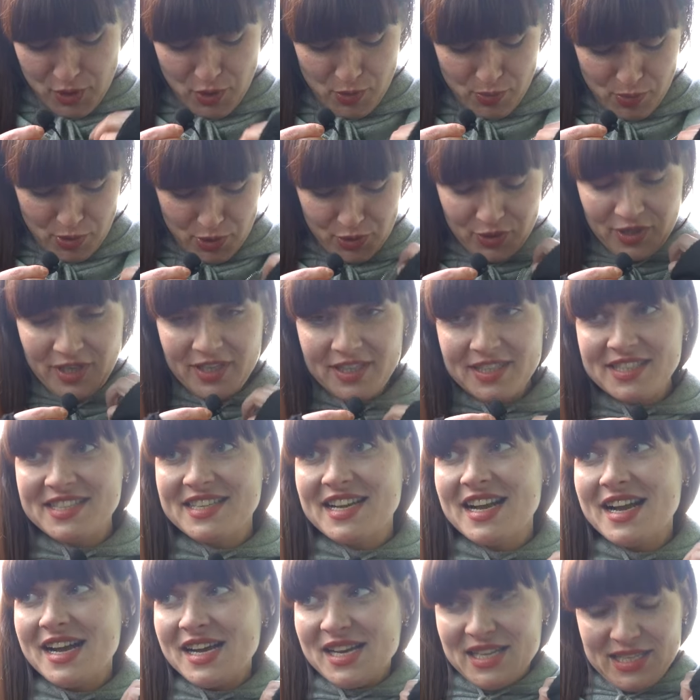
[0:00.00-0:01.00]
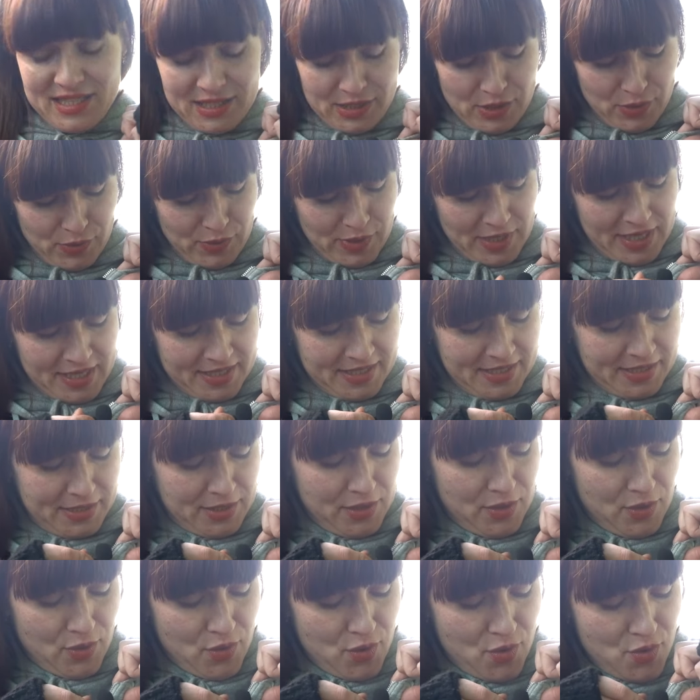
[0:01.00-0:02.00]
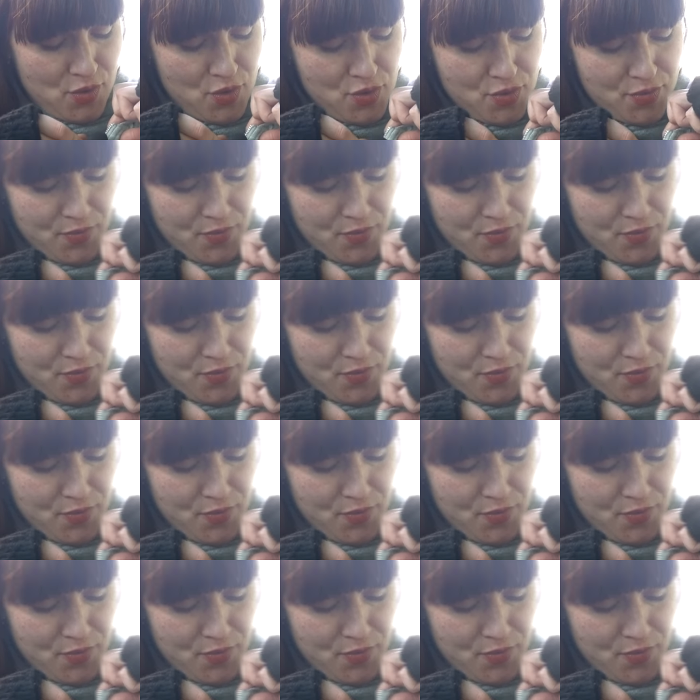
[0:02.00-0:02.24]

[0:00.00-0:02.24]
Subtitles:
her product. So let's go.